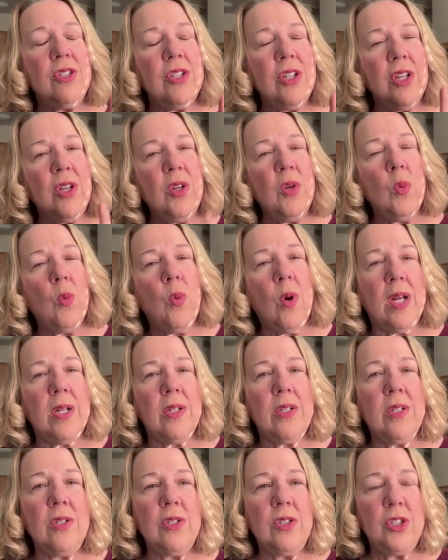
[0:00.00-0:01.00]
Do you
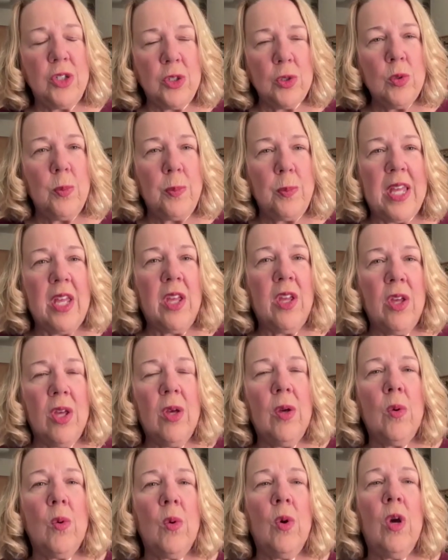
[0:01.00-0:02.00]
want to be
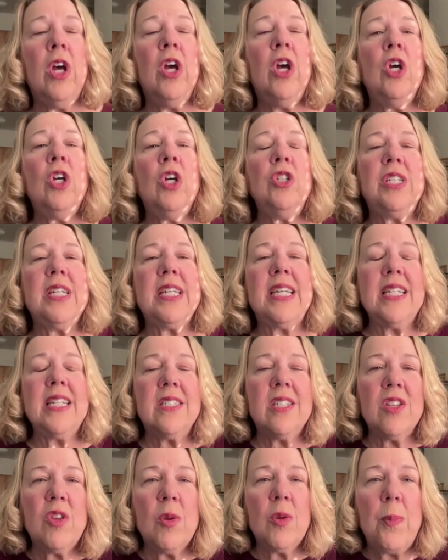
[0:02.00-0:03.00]
you, to get
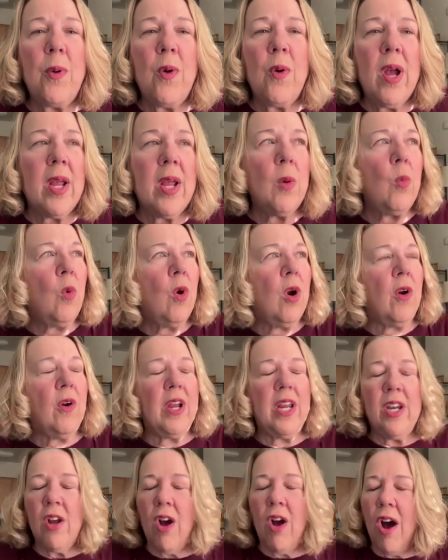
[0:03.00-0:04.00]
to the point where
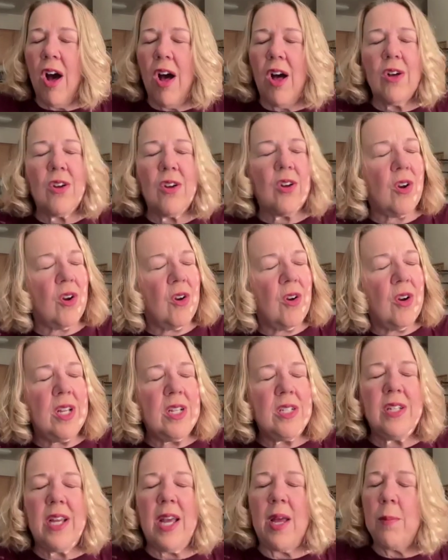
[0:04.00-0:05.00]
in all
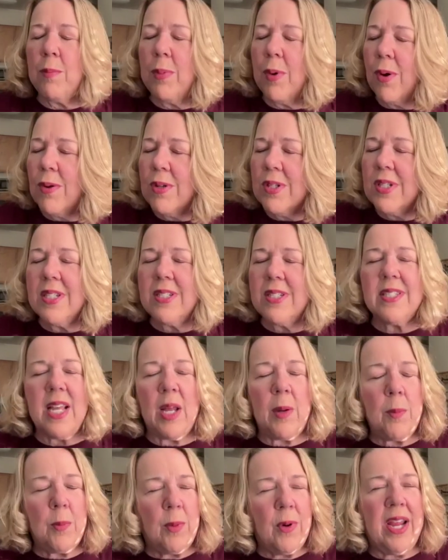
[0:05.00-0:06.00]
courage and boldness
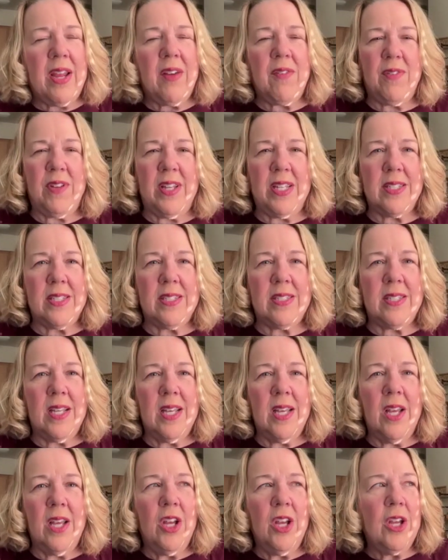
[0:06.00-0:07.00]
and braveness,
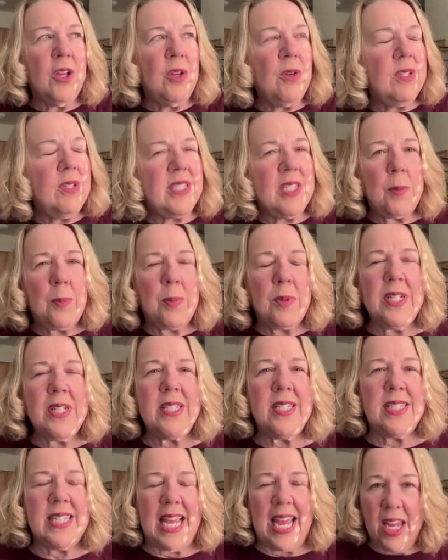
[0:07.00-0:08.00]
you simply
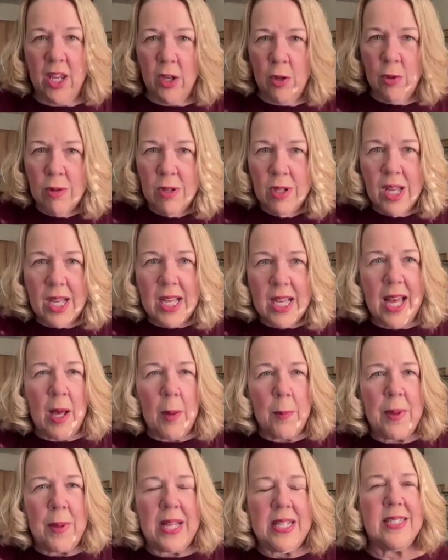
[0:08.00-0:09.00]
say, you look
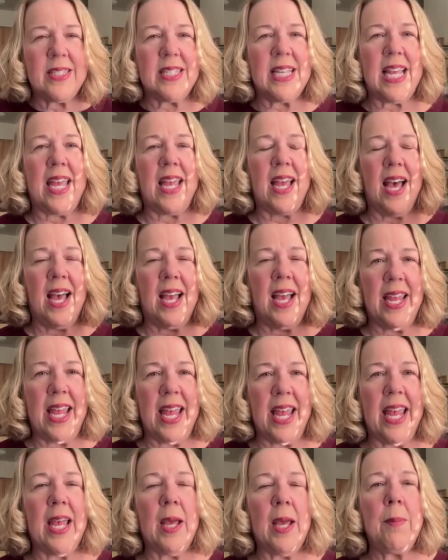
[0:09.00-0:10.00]
up and say, I
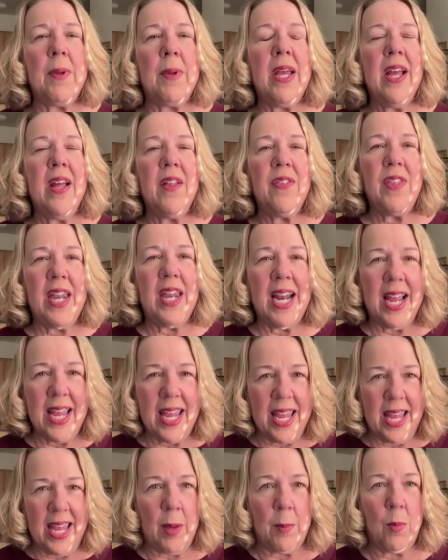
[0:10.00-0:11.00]
am that I
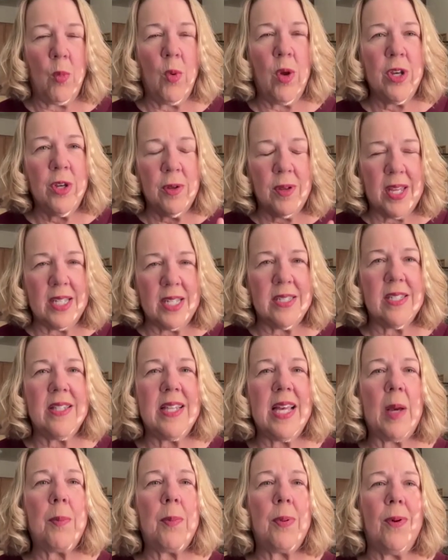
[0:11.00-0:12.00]
am. When you get to
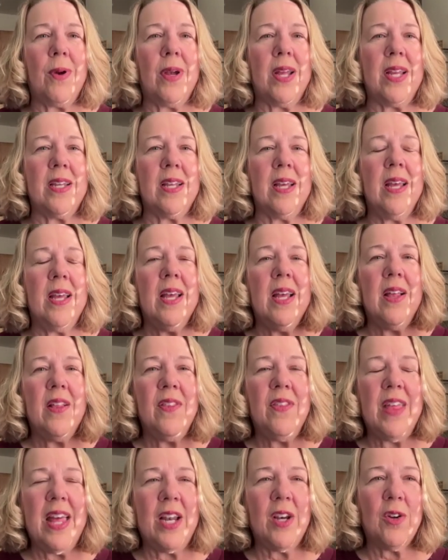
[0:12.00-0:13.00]
that point,
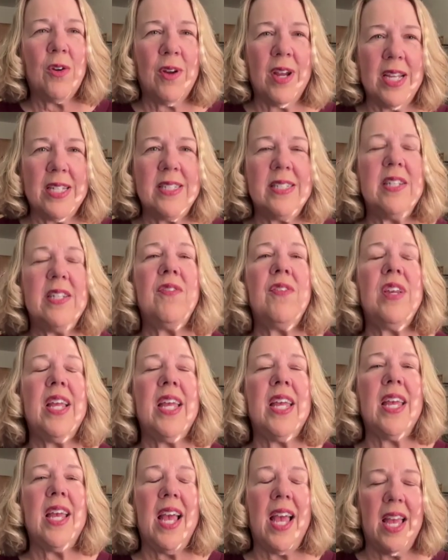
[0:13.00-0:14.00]
then
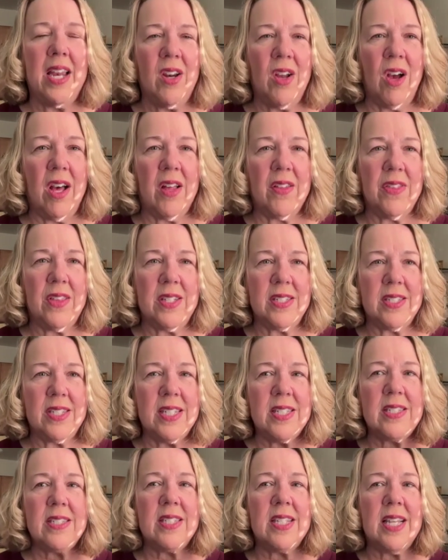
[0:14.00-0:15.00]
creativity and
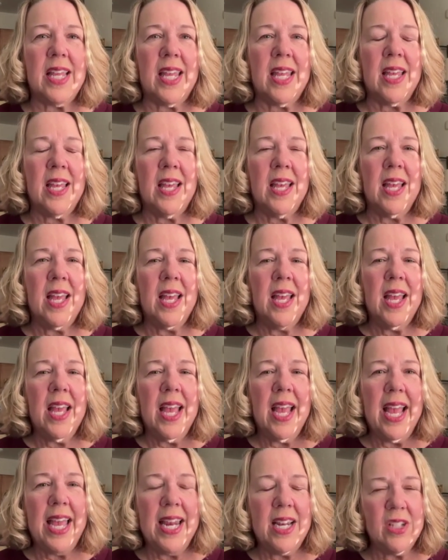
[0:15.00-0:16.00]
authenticity,
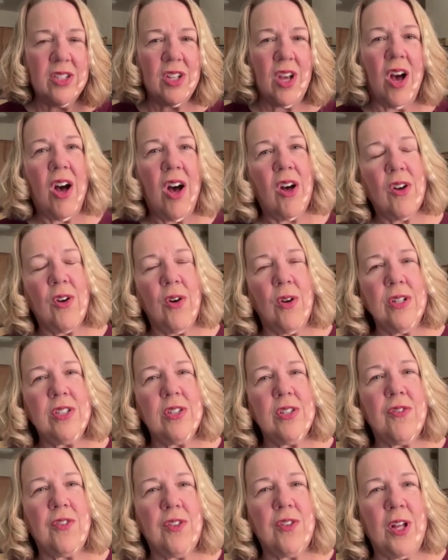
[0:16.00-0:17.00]
and it's all going
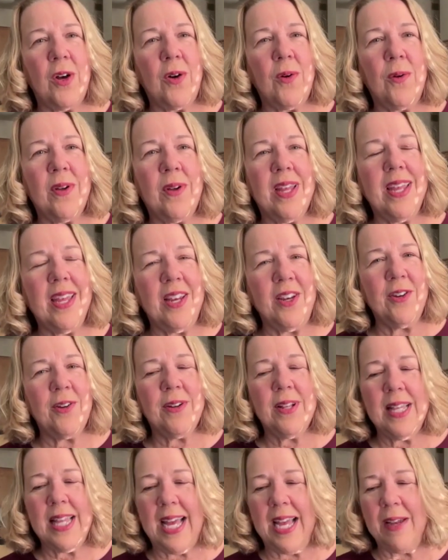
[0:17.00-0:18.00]
to flow in
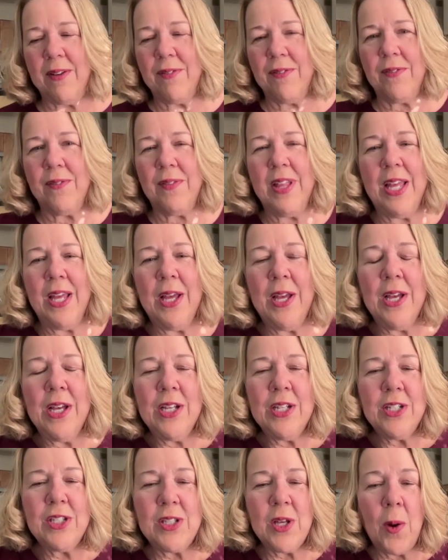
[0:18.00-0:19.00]
your life.
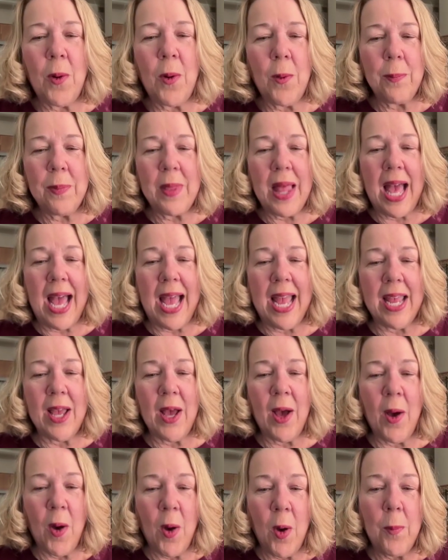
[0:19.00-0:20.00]
So I
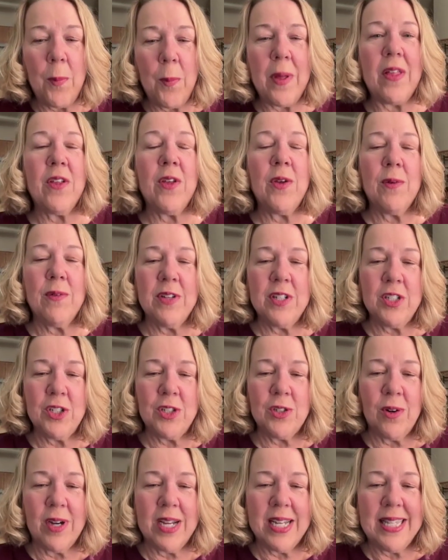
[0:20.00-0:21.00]
hope you've
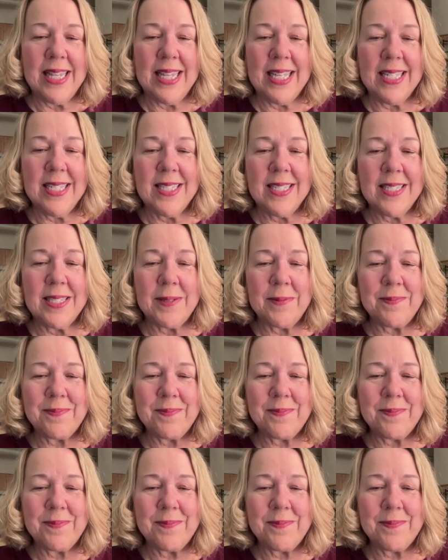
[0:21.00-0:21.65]
enjoyed this.